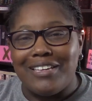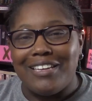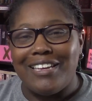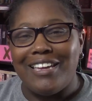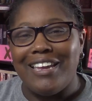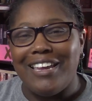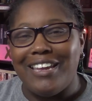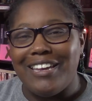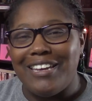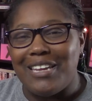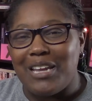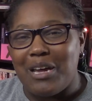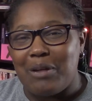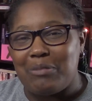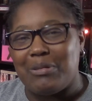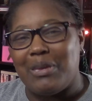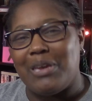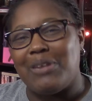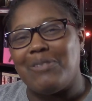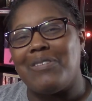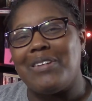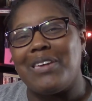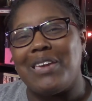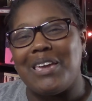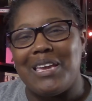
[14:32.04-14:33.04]
end up
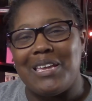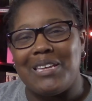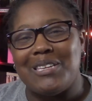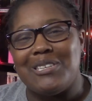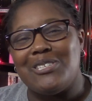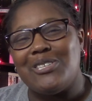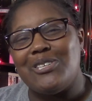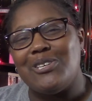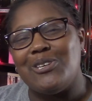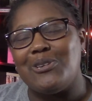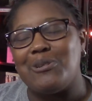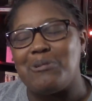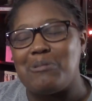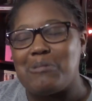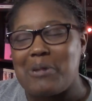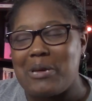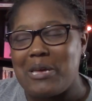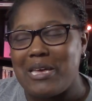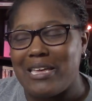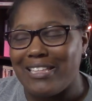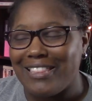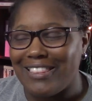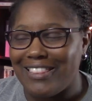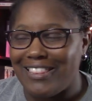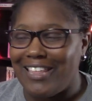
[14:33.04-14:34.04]
giving in to
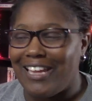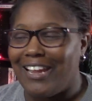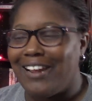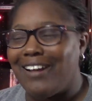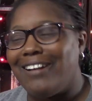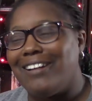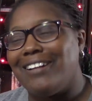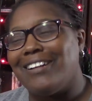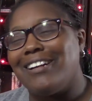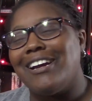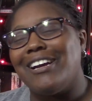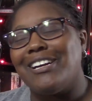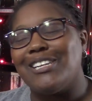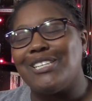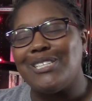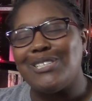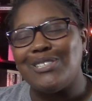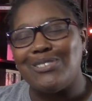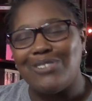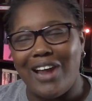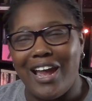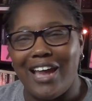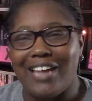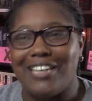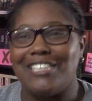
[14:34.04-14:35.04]
their
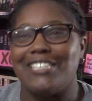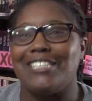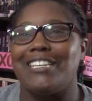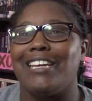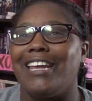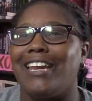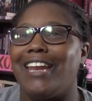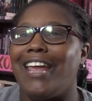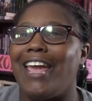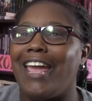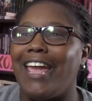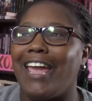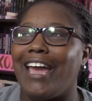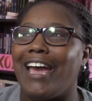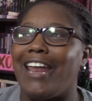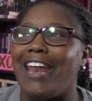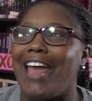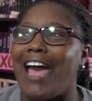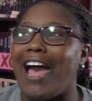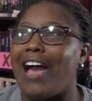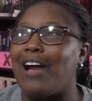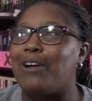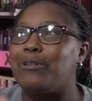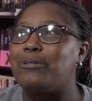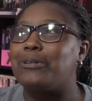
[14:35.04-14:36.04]
attraction, and
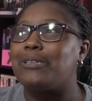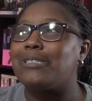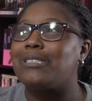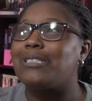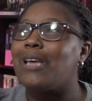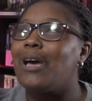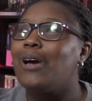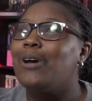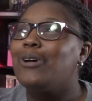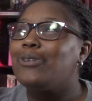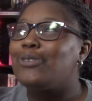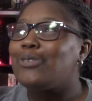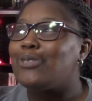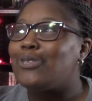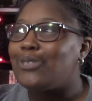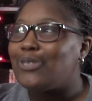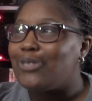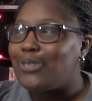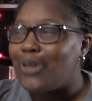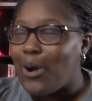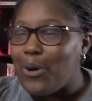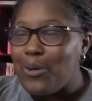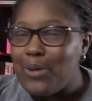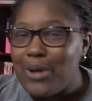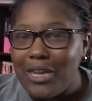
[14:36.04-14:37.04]
I was
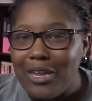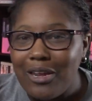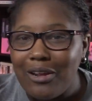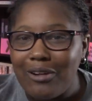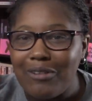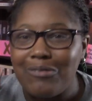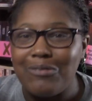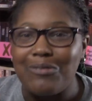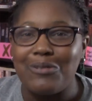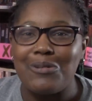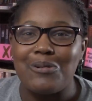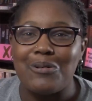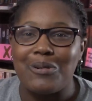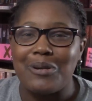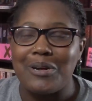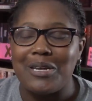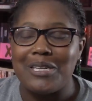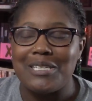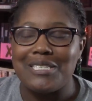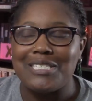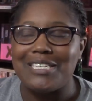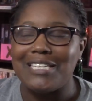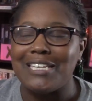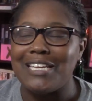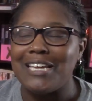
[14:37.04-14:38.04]
so here for
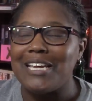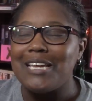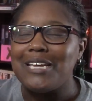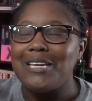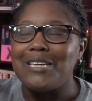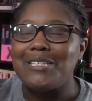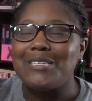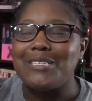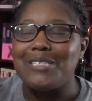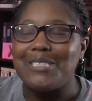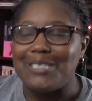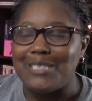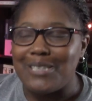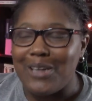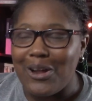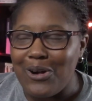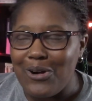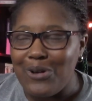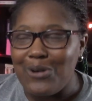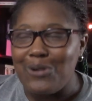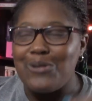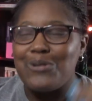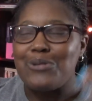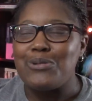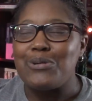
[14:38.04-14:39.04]
it,
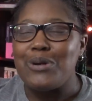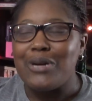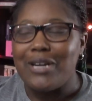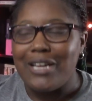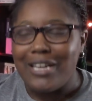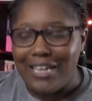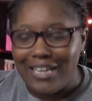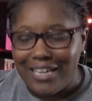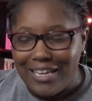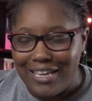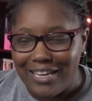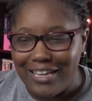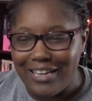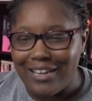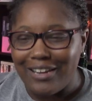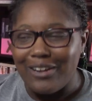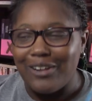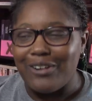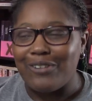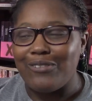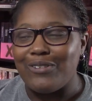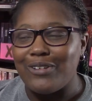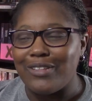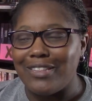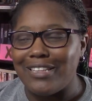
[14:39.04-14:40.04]
so
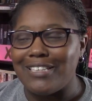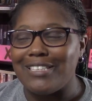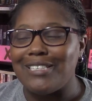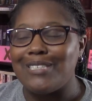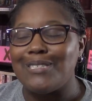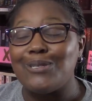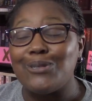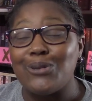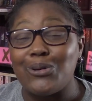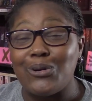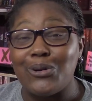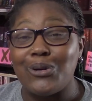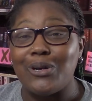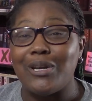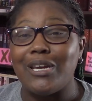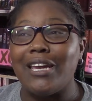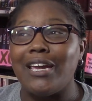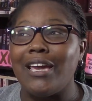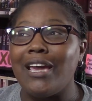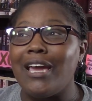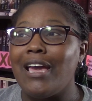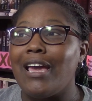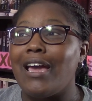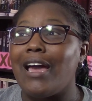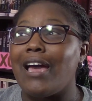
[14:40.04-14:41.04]
here for this
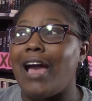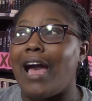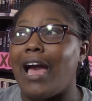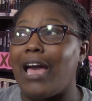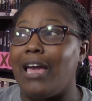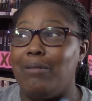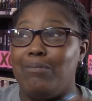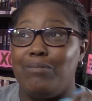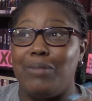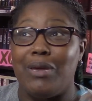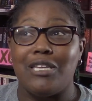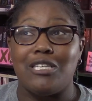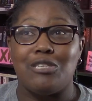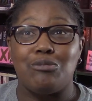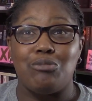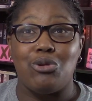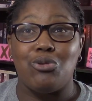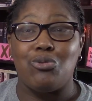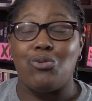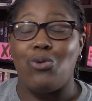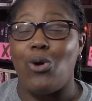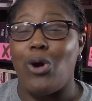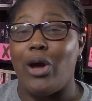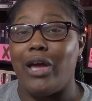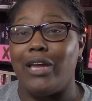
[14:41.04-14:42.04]
story. It makes me
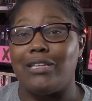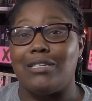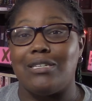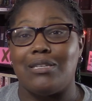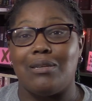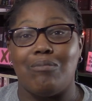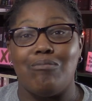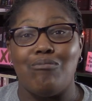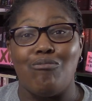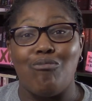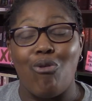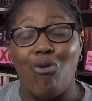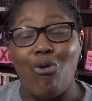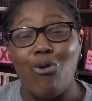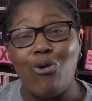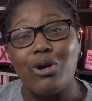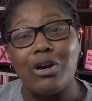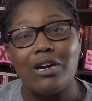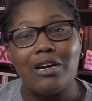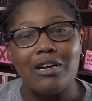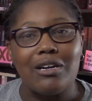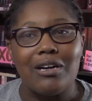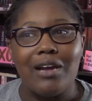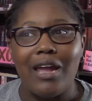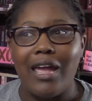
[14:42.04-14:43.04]
want
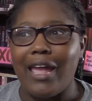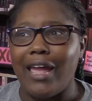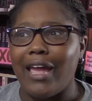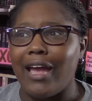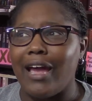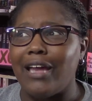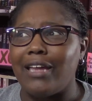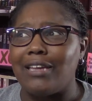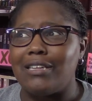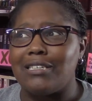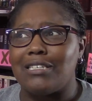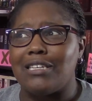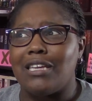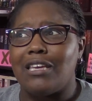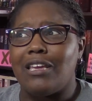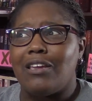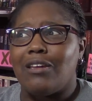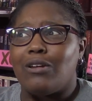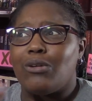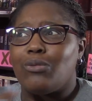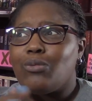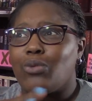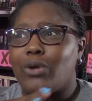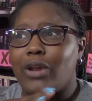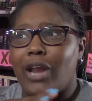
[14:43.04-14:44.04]
more. And
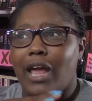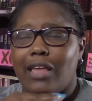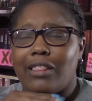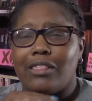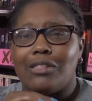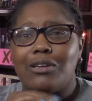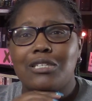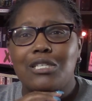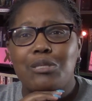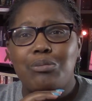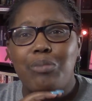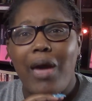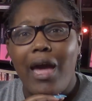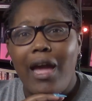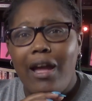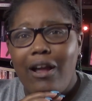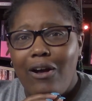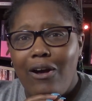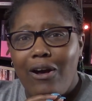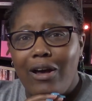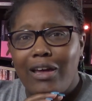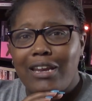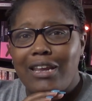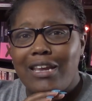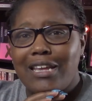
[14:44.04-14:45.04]
when I looked back
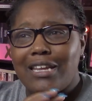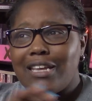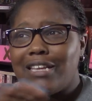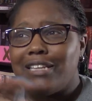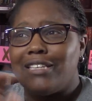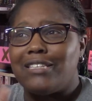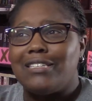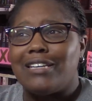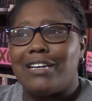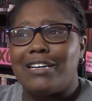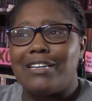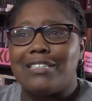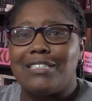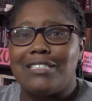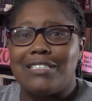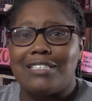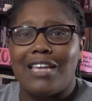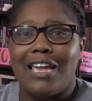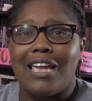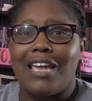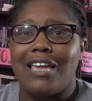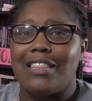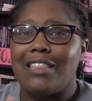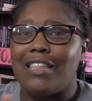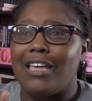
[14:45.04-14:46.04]
on it, it does
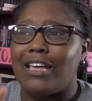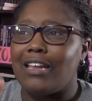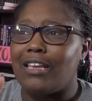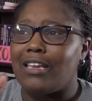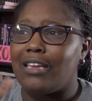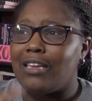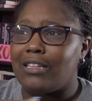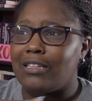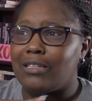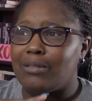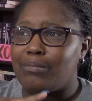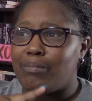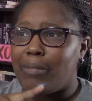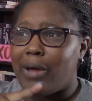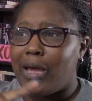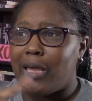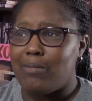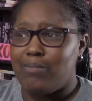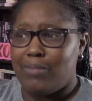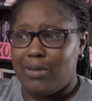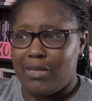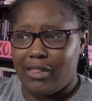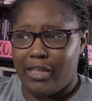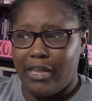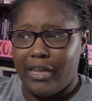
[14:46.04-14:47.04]
say that it
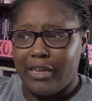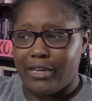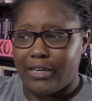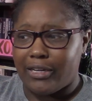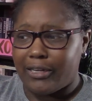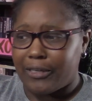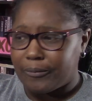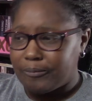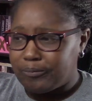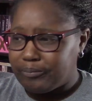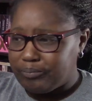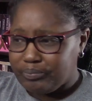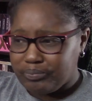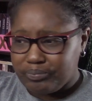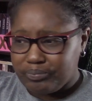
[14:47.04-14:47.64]
might be like a